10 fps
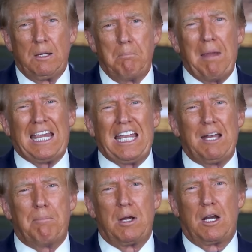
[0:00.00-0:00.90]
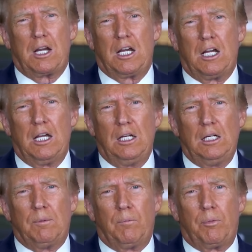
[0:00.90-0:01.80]
Making America
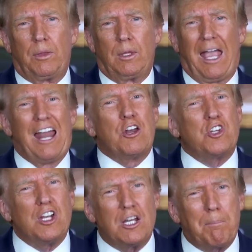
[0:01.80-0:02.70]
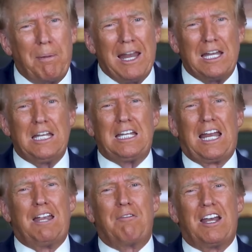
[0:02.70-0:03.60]
energy independent
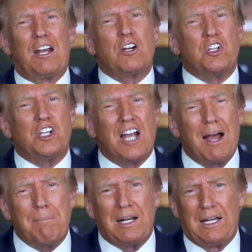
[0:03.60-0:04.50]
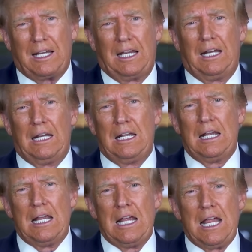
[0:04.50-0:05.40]
and even energy dominant again,
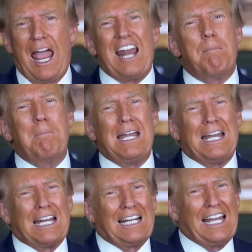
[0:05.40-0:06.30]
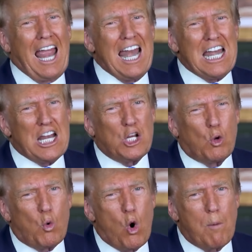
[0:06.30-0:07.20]
and immediately ending
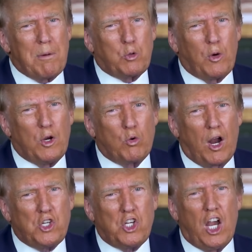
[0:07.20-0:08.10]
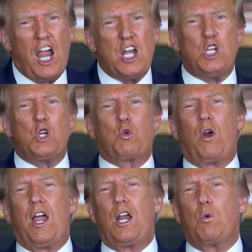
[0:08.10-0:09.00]
the war between Russia and
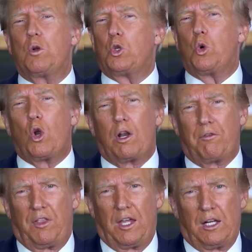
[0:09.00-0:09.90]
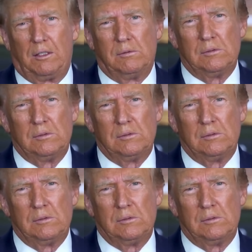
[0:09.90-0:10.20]
Ukraine will do all of that.